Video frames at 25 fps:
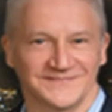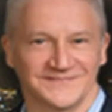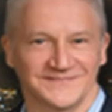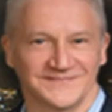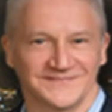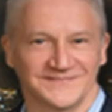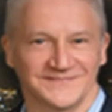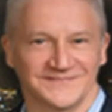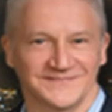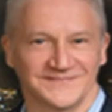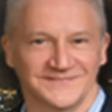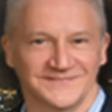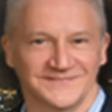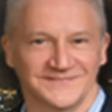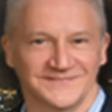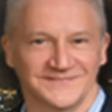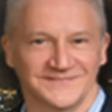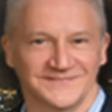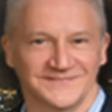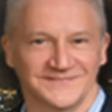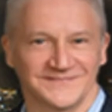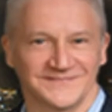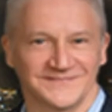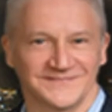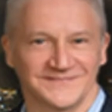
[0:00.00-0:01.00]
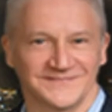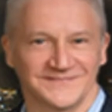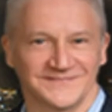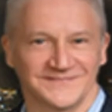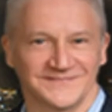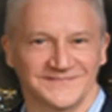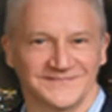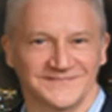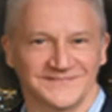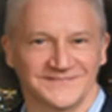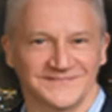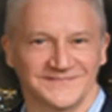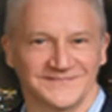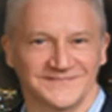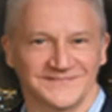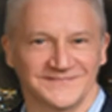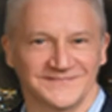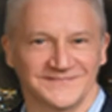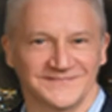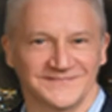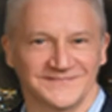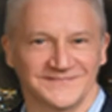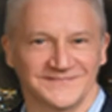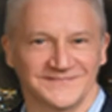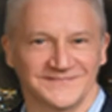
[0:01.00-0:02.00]

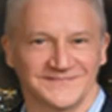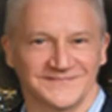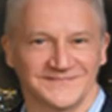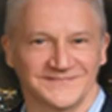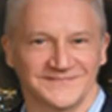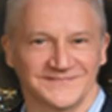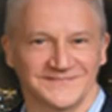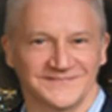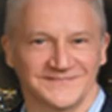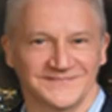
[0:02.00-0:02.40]
The face doesn't move, so there is nothing to read.